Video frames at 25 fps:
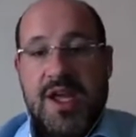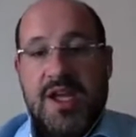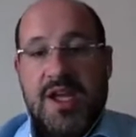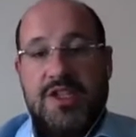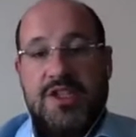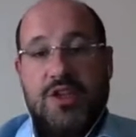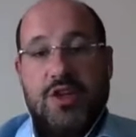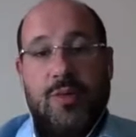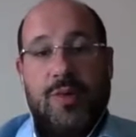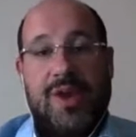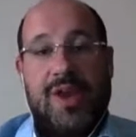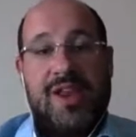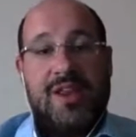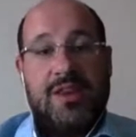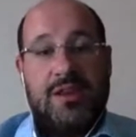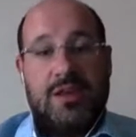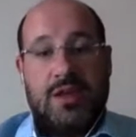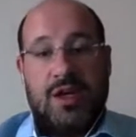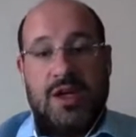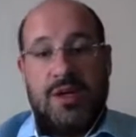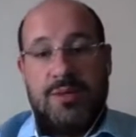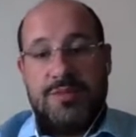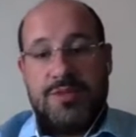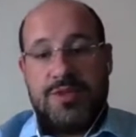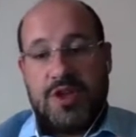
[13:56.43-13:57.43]
So in
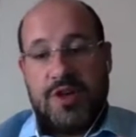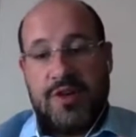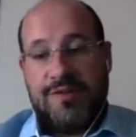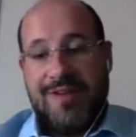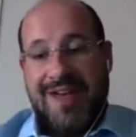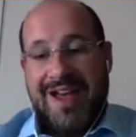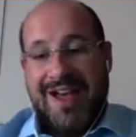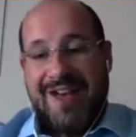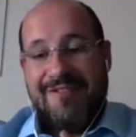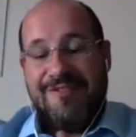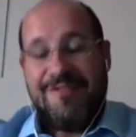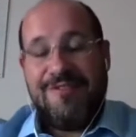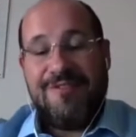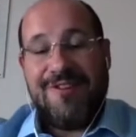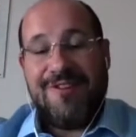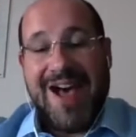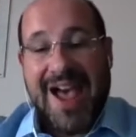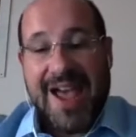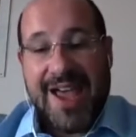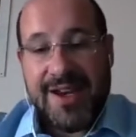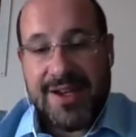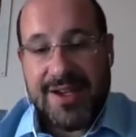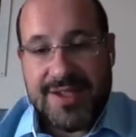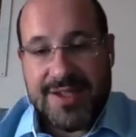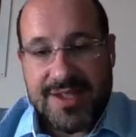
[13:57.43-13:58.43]
terms of
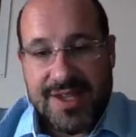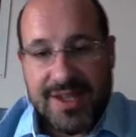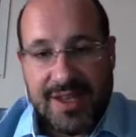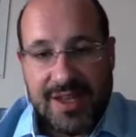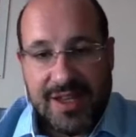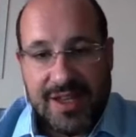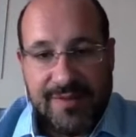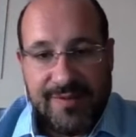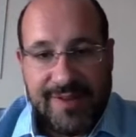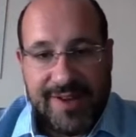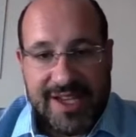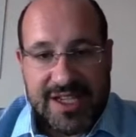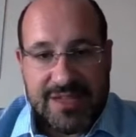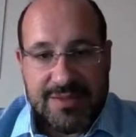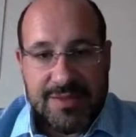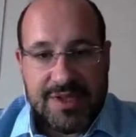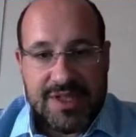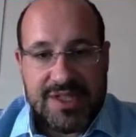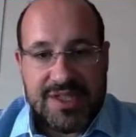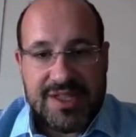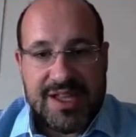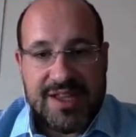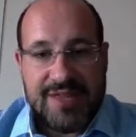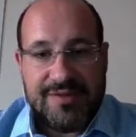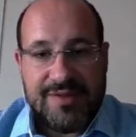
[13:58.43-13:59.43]
financing the
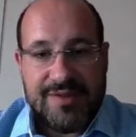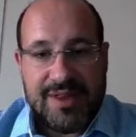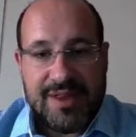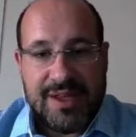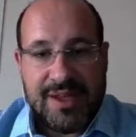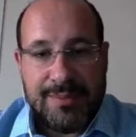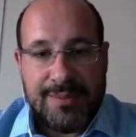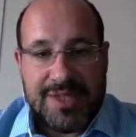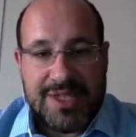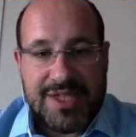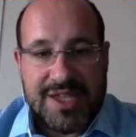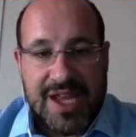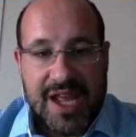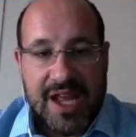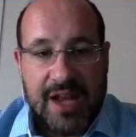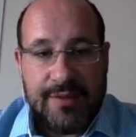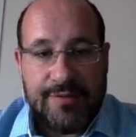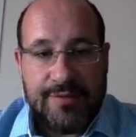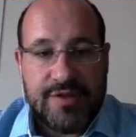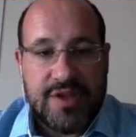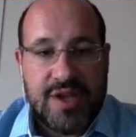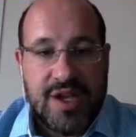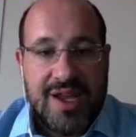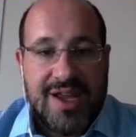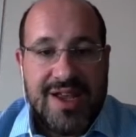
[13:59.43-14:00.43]
investments
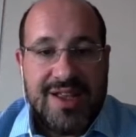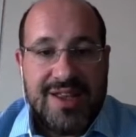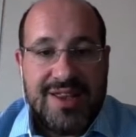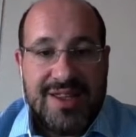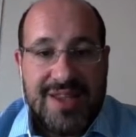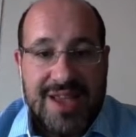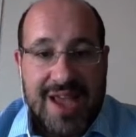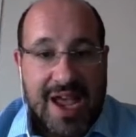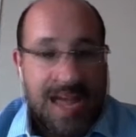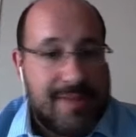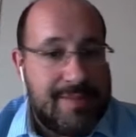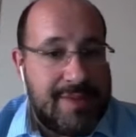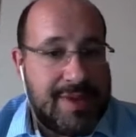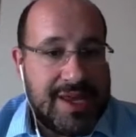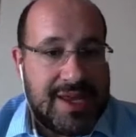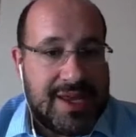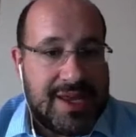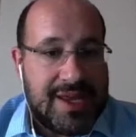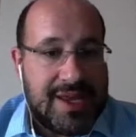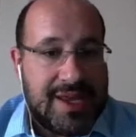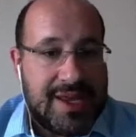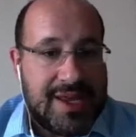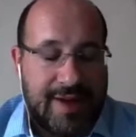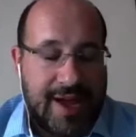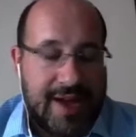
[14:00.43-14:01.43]
themselves, the EIB
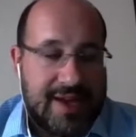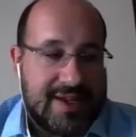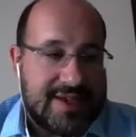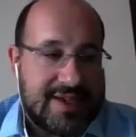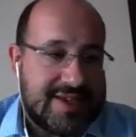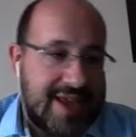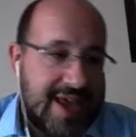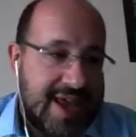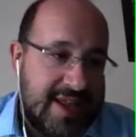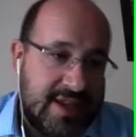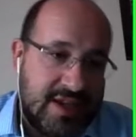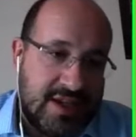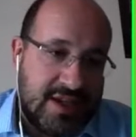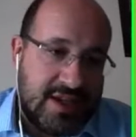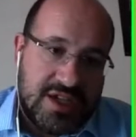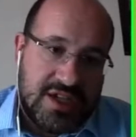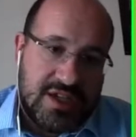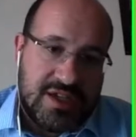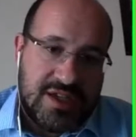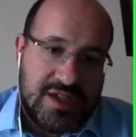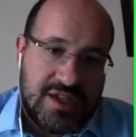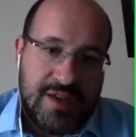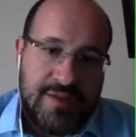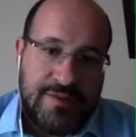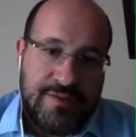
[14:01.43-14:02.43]
can finance energy
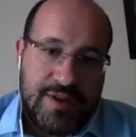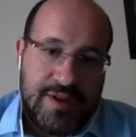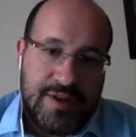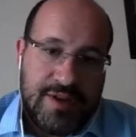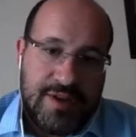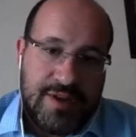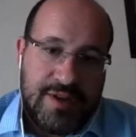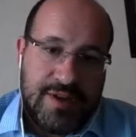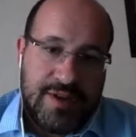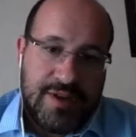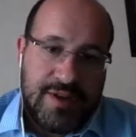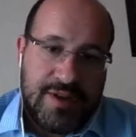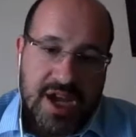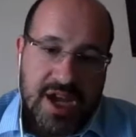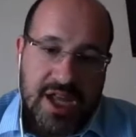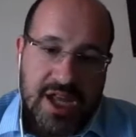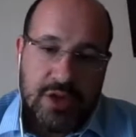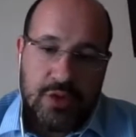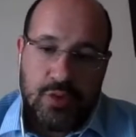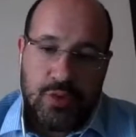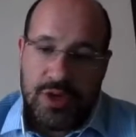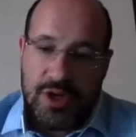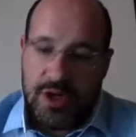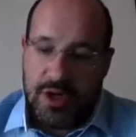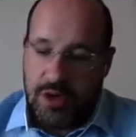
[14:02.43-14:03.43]
efficiency
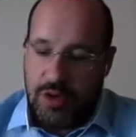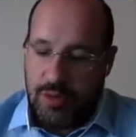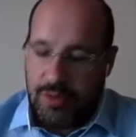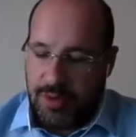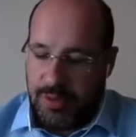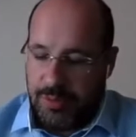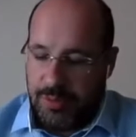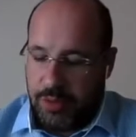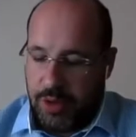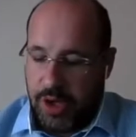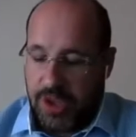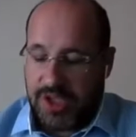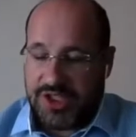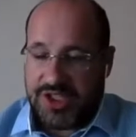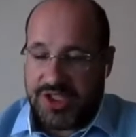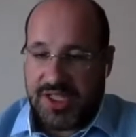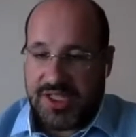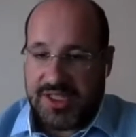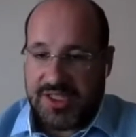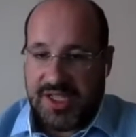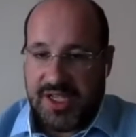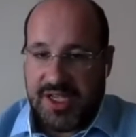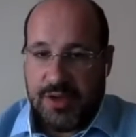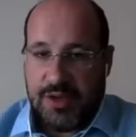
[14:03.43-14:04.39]
and renewable projects in